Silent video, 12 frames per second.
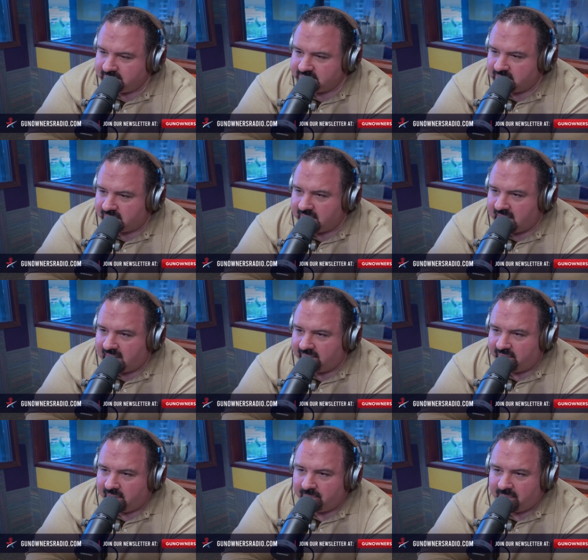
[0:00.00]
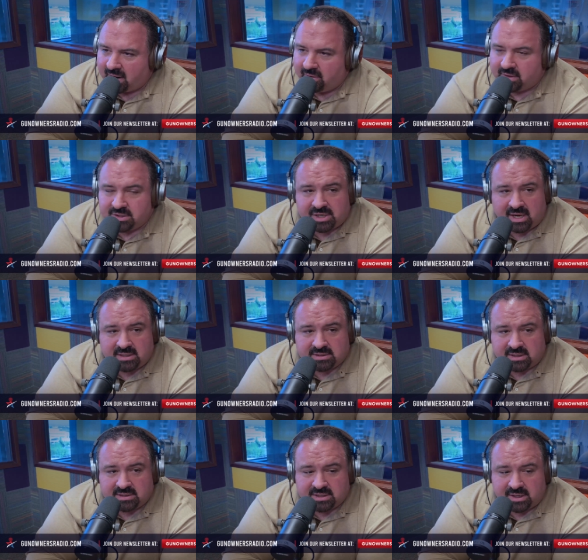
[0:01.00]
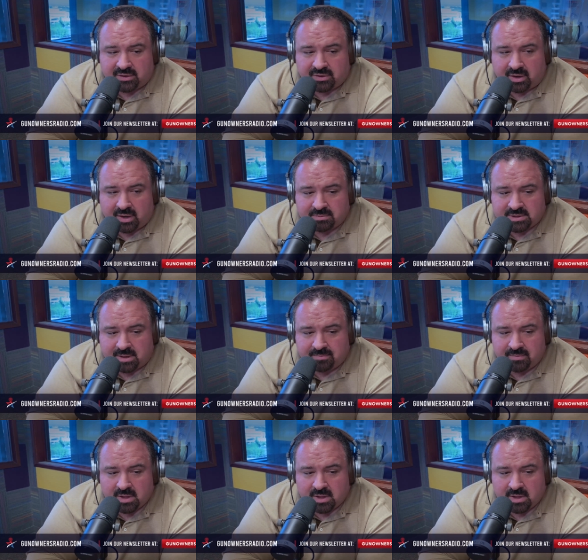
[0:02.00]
Yeah. Certainly not have the power that she has, like city attorney. So.